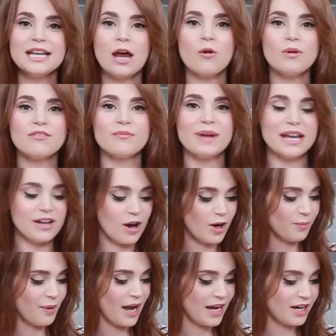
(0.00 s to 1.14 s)
Now we've made
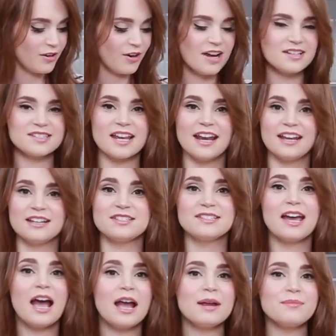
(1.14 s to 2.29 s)
our pie crust and it's
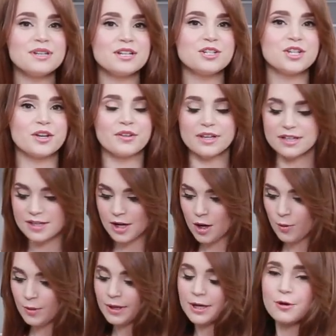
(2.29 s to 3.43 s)
time to chill it.
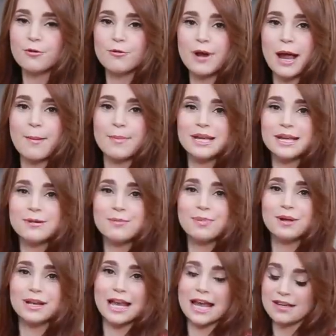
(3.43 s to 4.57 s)
We're gonna wrap it in
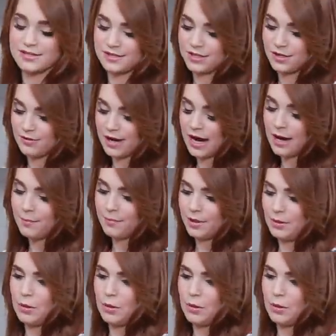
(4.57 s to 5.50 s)
plastic wrap.